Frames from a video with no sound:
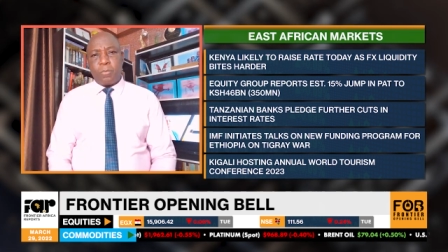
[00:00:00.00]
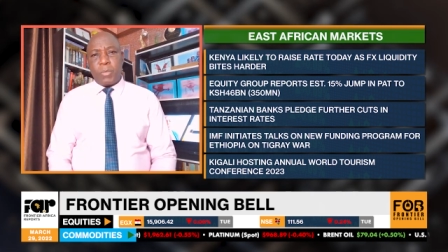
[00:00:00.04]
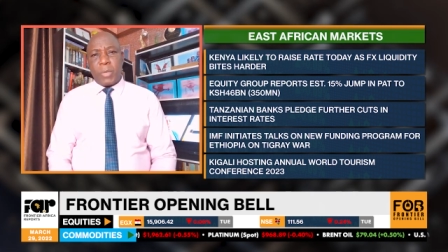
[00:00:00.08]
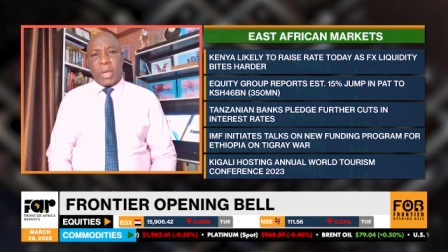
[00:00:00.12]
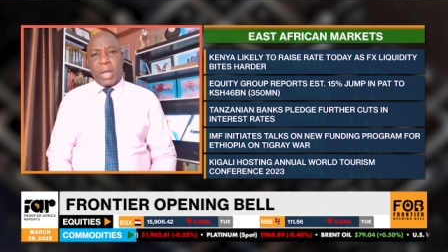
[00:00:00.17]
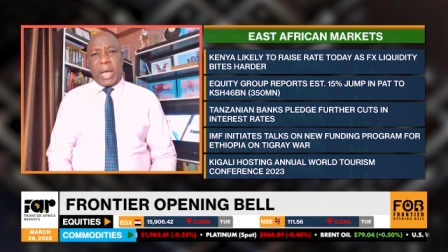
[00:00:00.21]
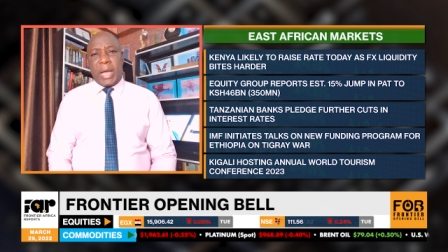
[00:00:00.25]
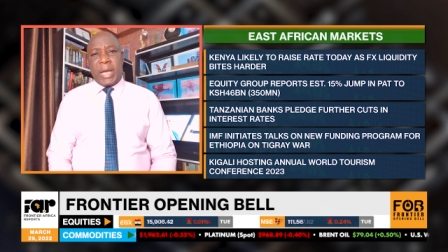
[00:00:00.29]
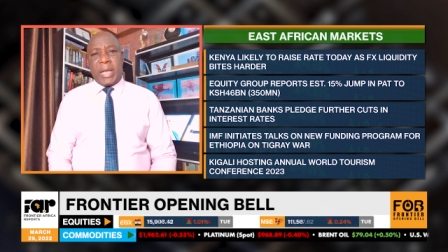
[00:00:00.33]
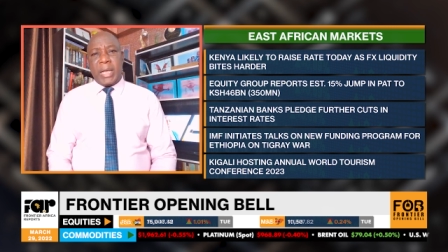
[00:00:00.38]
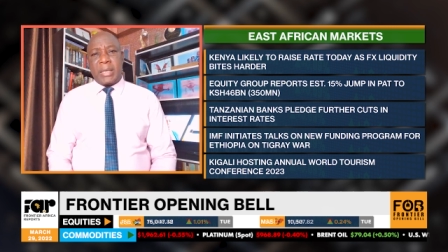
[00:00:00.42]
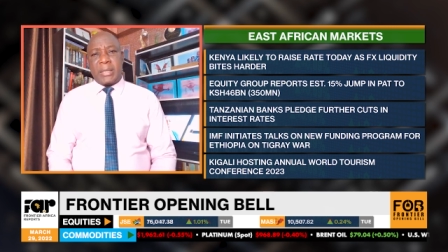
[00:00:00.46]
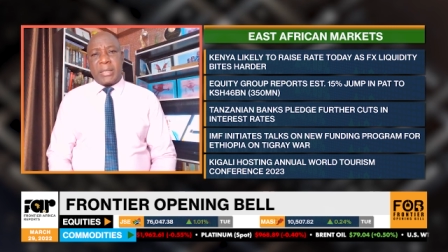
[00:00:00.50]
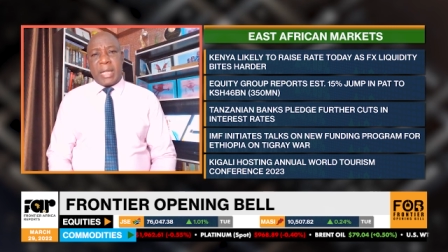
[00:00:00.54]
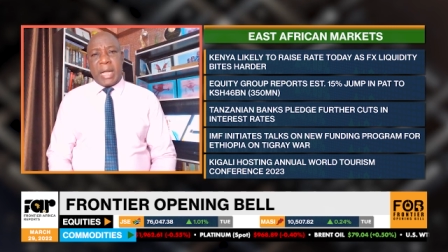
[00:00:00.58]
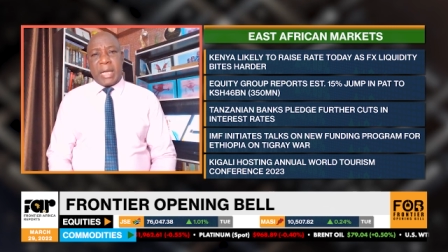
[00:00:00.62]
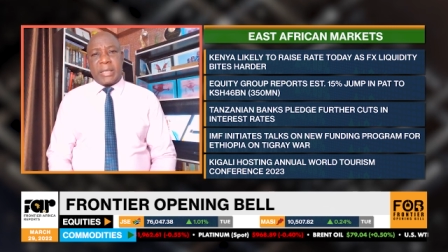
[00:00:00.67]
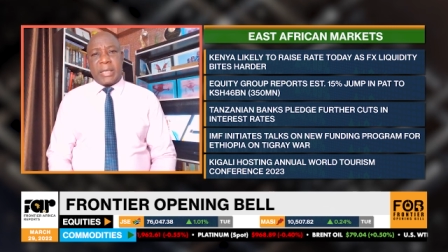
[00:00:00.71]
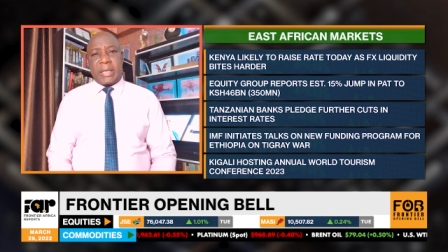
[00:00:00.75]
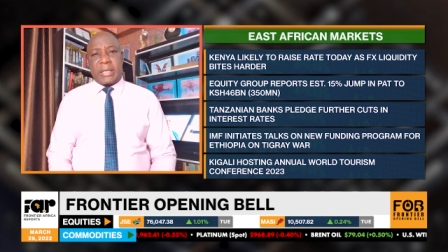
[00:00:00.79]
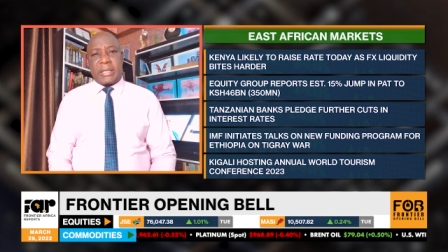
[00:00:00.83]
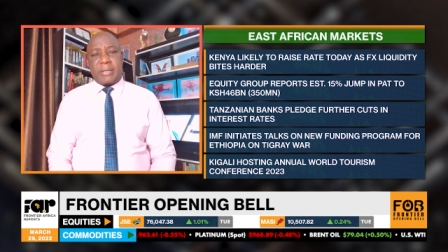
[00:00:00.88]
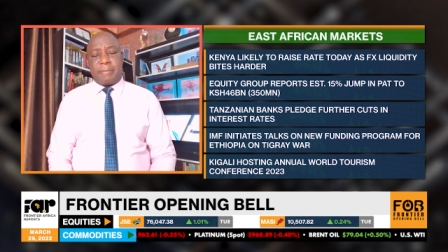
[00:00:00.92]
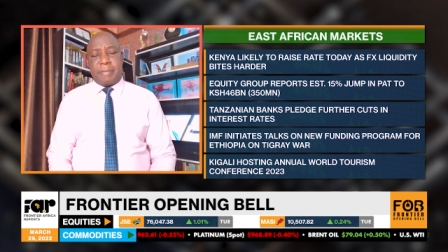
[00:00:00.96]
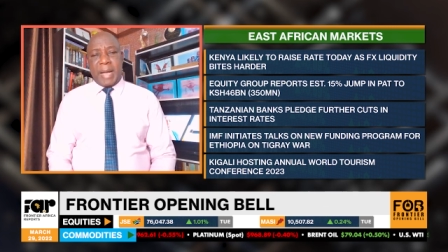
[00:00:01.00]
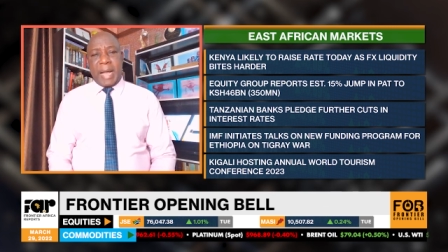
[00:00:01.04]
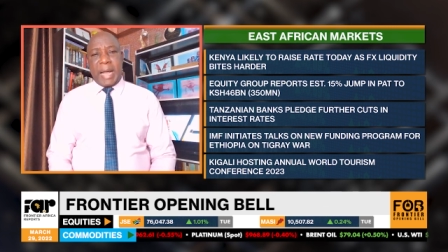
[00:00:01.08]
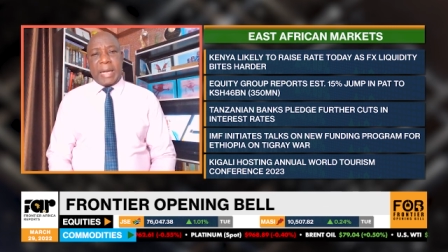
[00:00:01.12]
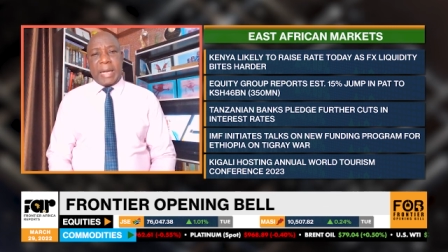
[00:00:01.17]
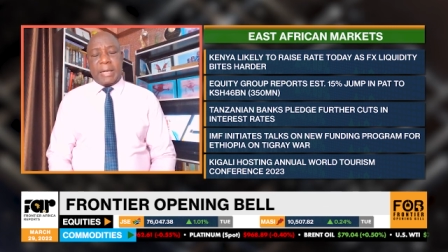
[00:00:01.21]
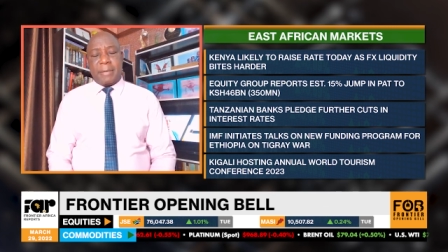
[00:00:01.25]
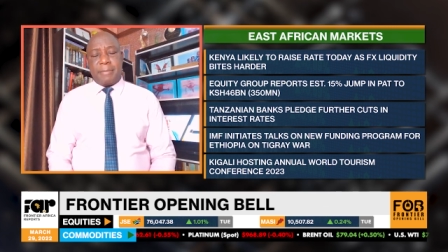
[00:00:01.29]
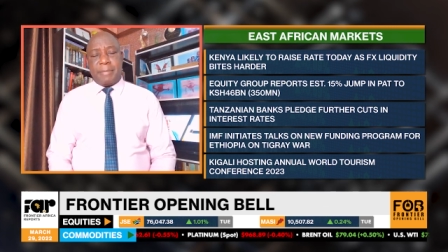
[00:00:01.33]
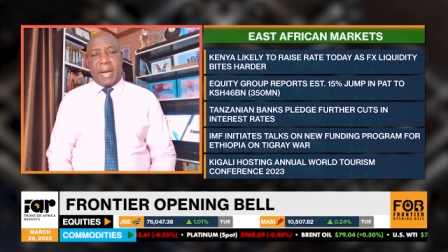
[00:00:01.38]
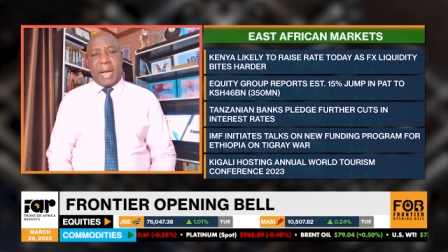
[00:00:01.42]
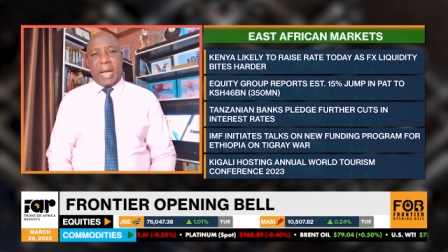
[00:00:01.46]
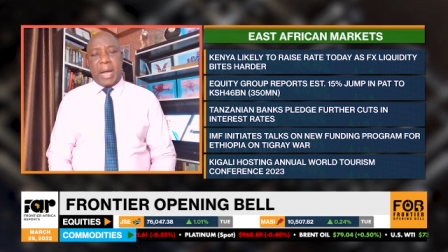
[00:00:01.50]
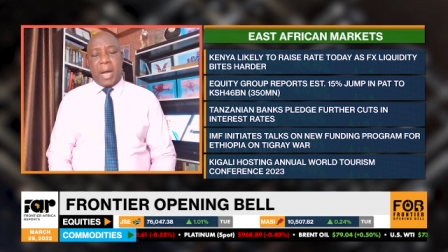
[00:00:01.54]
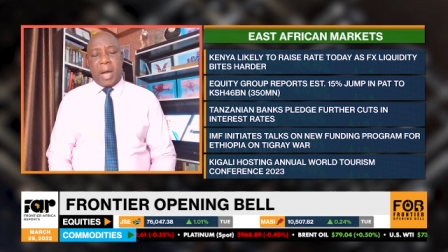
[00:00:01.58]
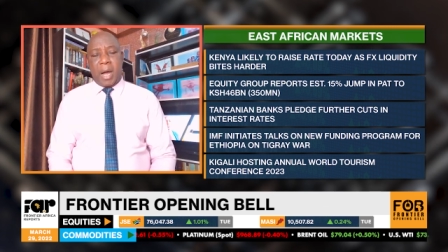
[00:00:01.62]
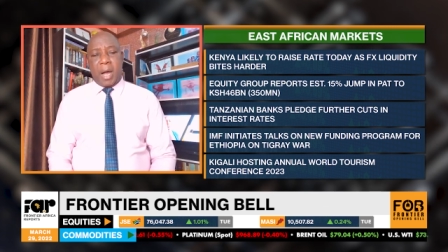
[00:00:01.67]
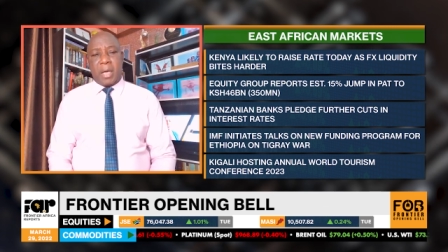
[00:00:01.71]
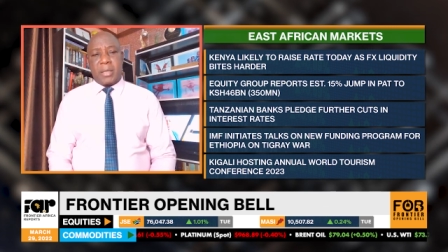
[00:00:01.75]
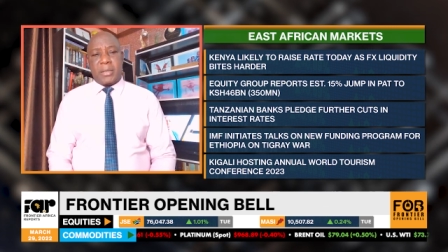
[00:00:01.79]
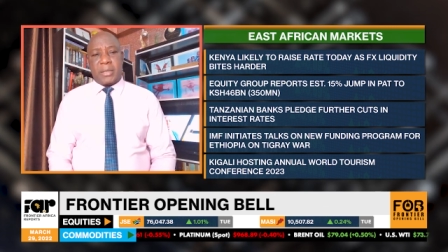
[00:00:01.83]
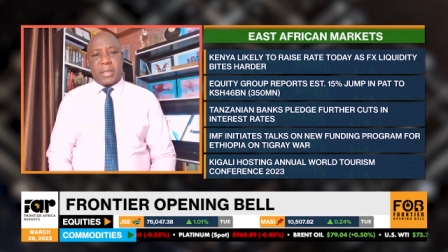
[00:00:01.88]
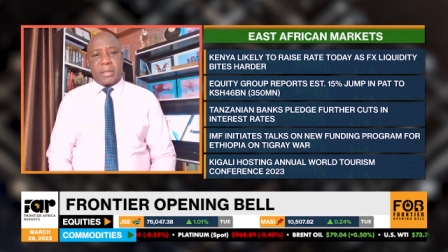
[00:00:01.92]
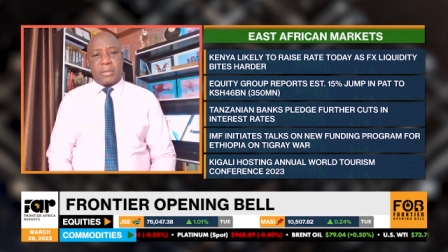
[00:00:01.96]
Kenya's largest bank by
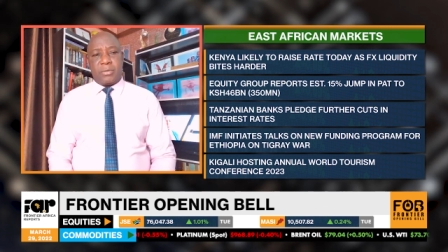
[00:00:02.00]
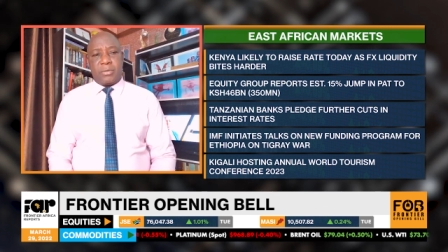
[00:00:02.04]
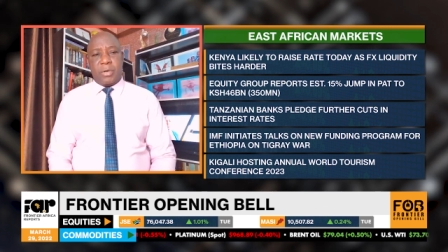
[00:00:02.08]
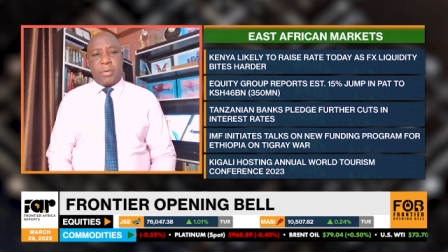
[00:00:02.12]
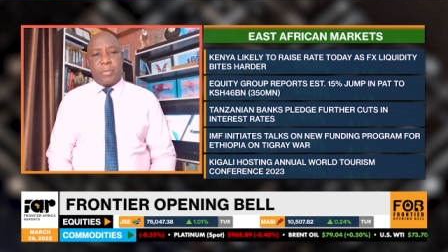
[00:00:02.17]
asset,